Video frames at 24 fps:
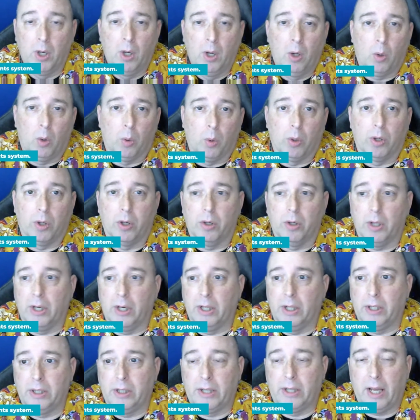or
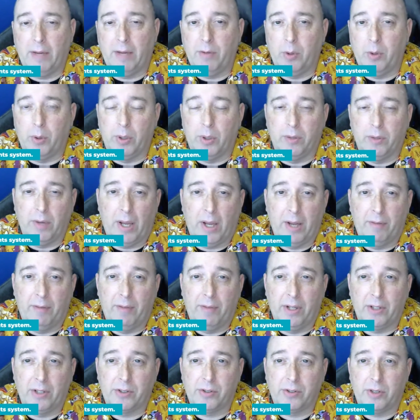gave you
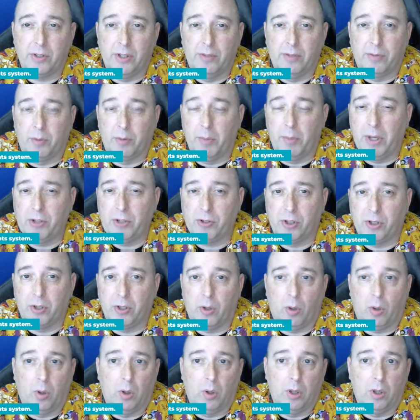advanced information
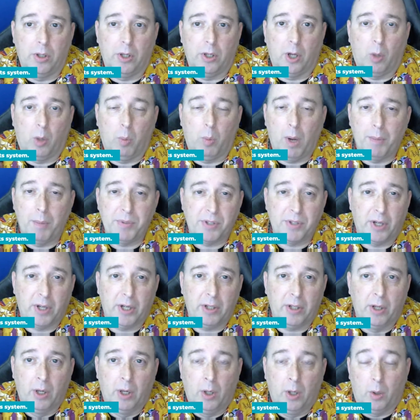on a website
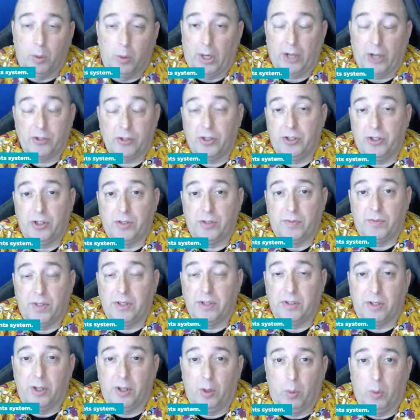or actually just
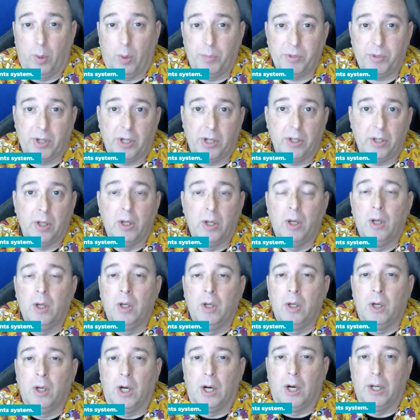visited the website.
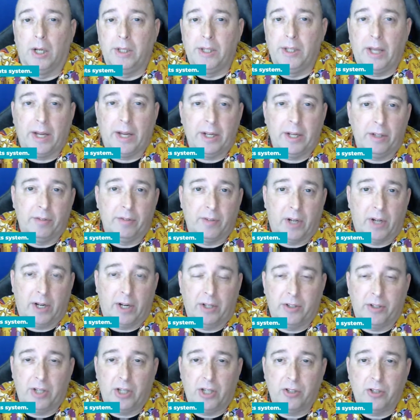Negative
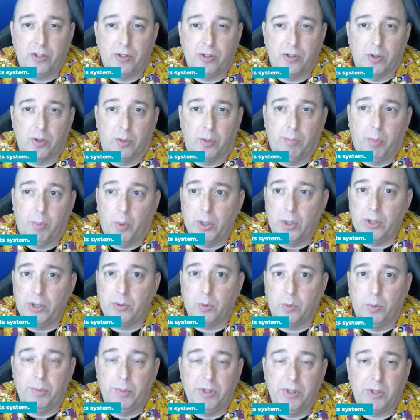connotations on points
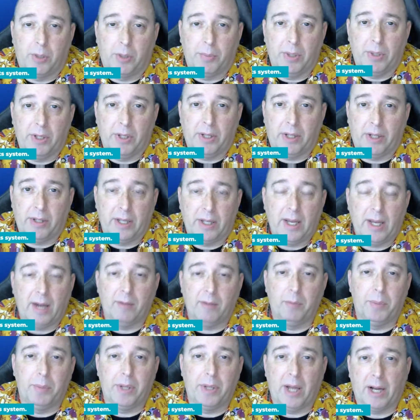would be something that they
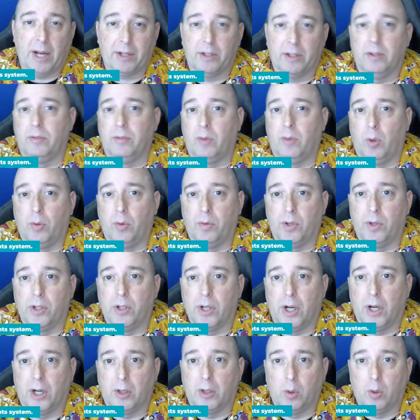haven't been active over
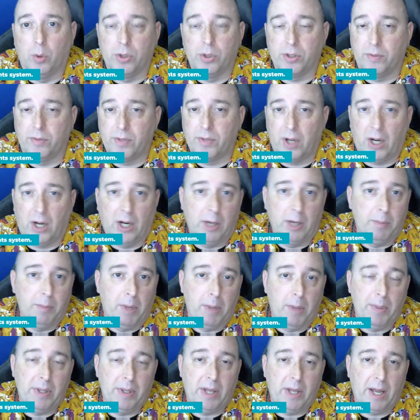a course of time.
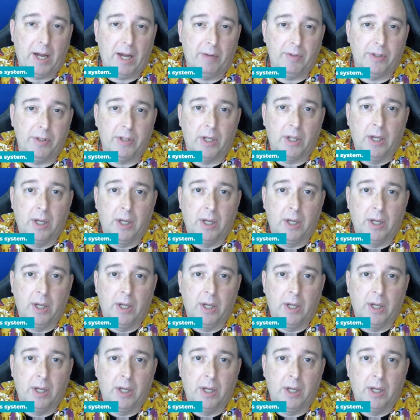Maybe they haven't